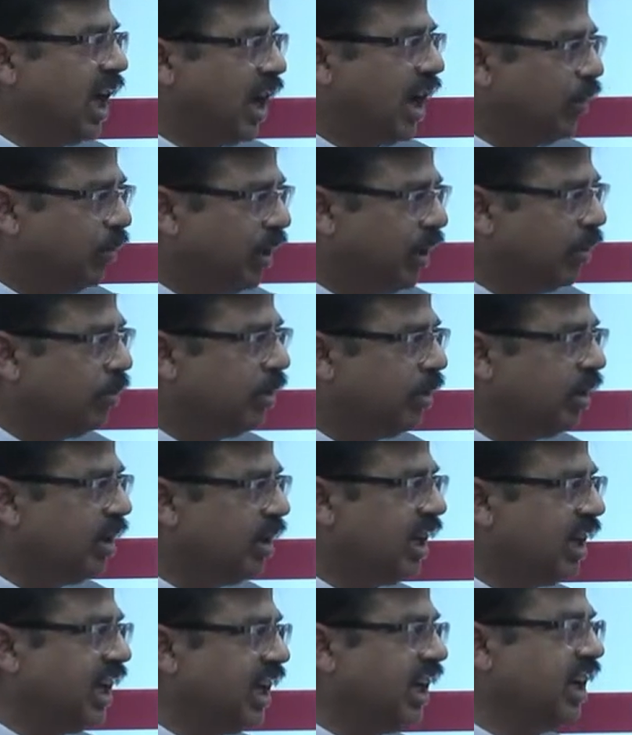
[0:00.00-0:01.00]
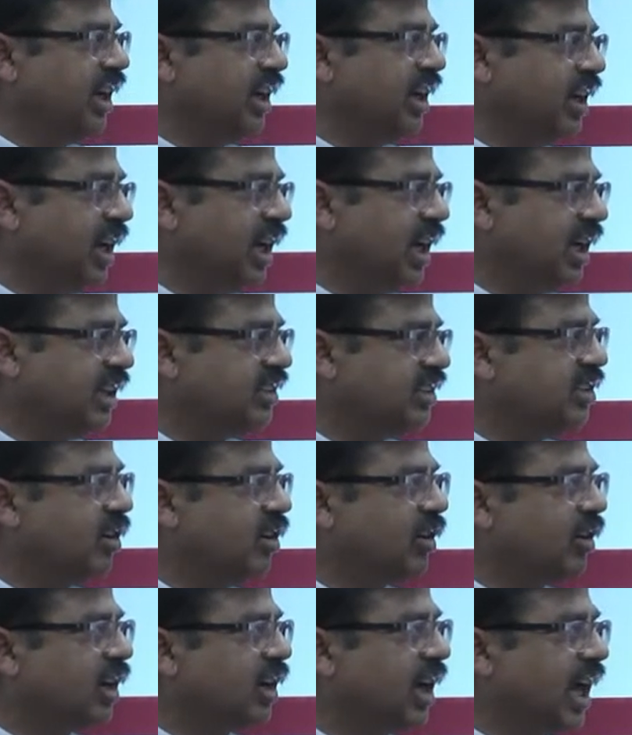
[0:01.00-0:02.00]
available in India. It's
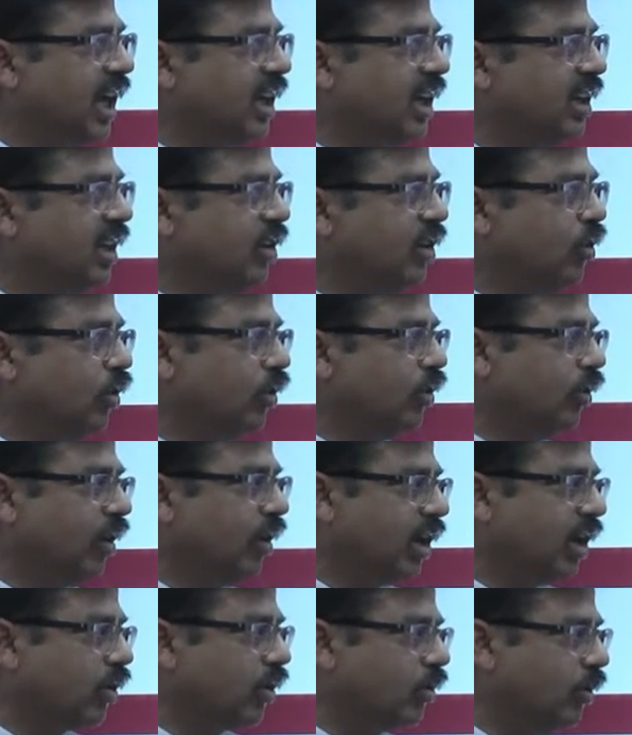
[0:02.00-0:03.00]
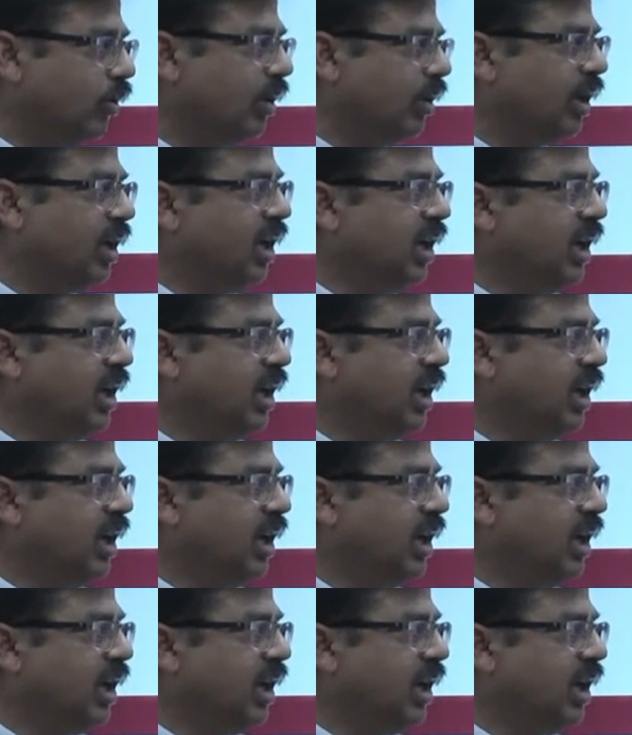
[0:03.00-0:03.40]
not like the Gondwana coal,